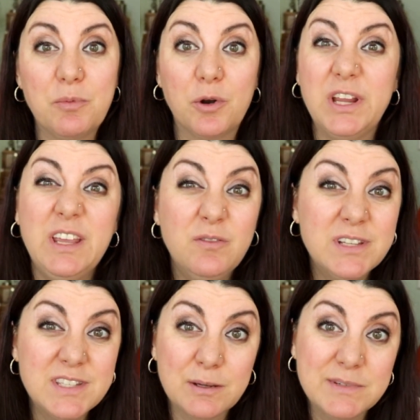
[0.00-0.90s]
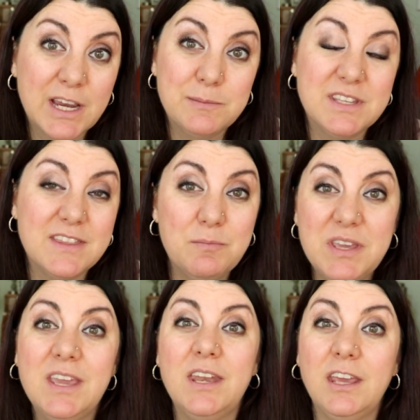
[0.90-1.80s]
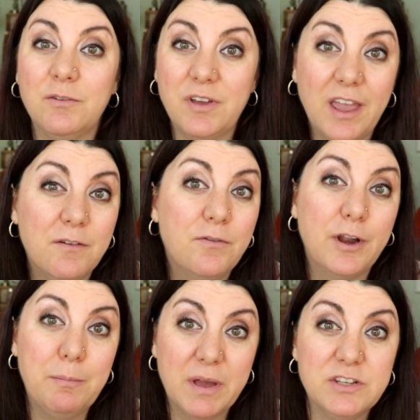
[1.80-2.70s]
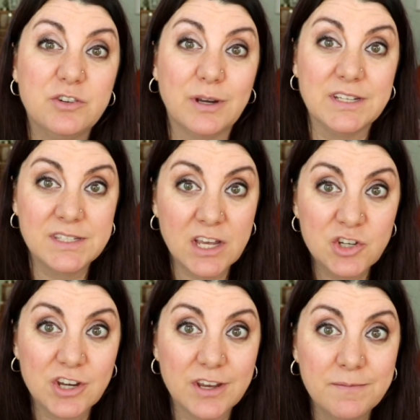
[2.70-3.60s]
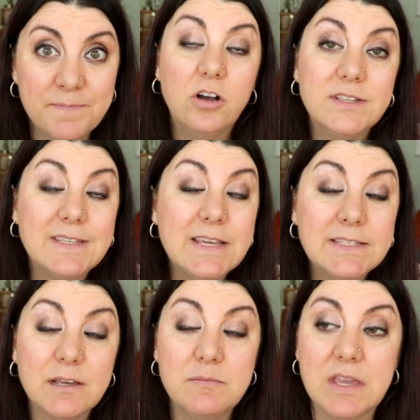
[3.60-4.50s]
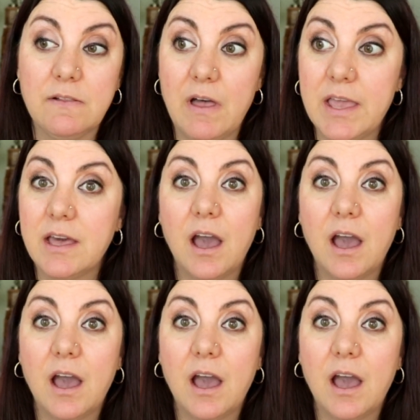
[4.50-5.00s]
or even sometimes in the beginning of every mentoring session, I'll say something like,